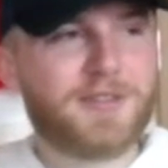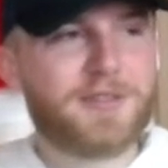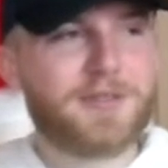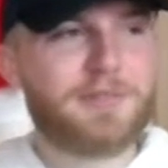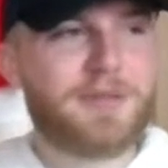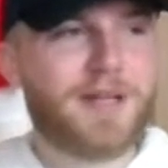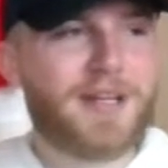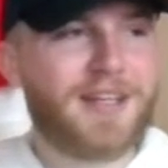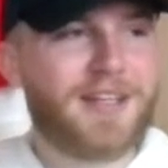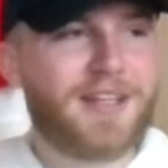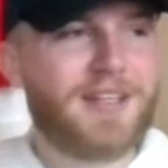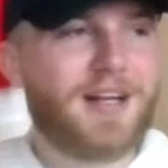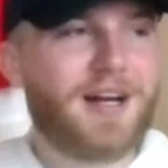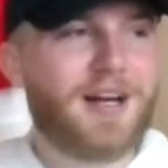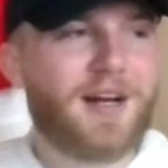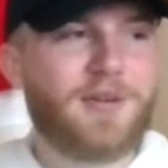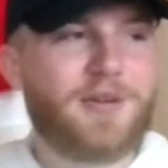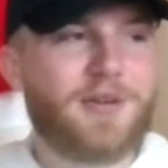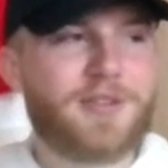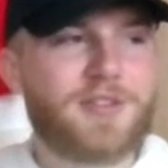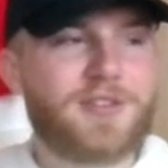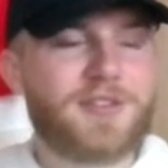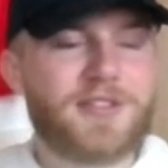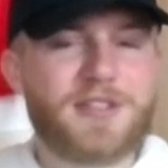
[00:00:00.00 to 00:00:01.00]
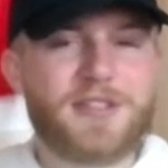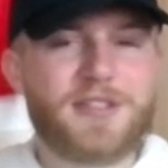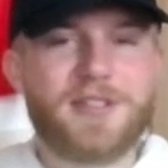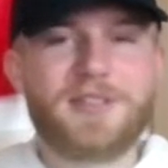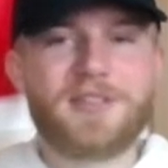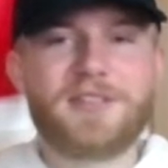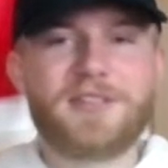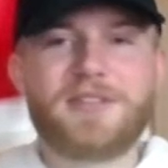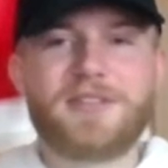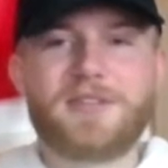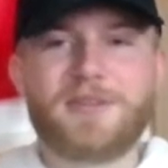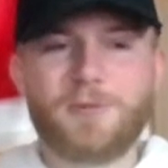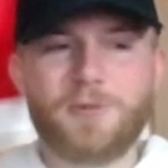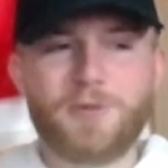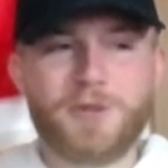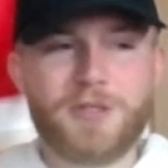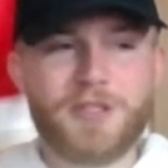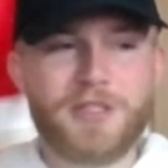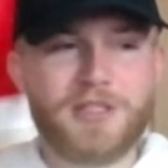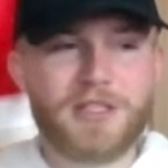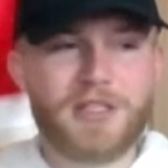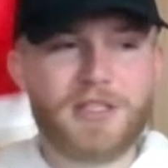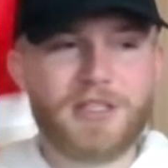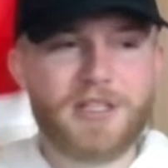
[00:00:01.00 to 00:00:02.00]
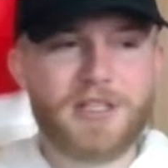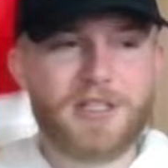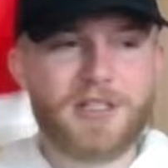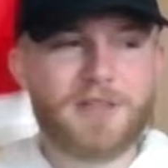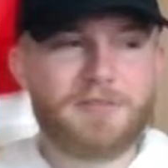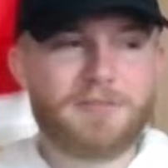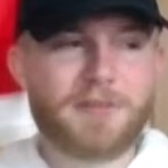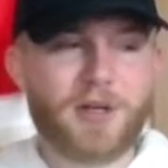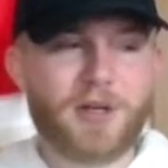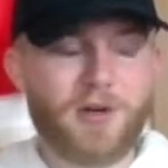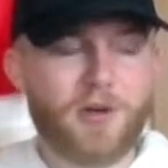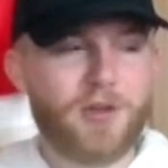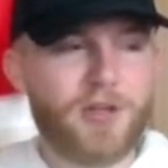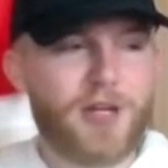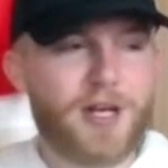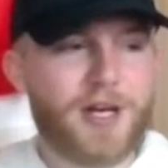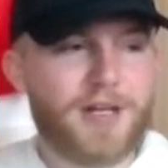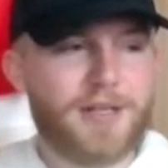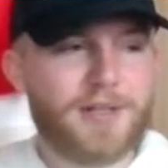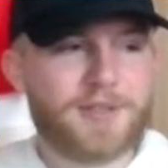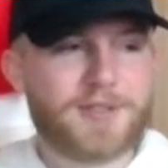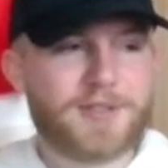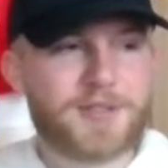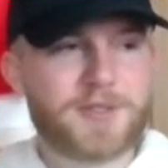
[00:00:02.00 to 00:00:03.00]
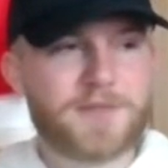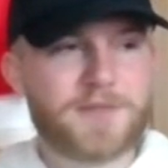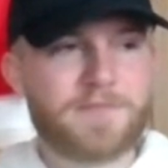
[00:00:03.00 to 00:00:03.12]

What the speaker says: Back in Iowa City, we in my old house,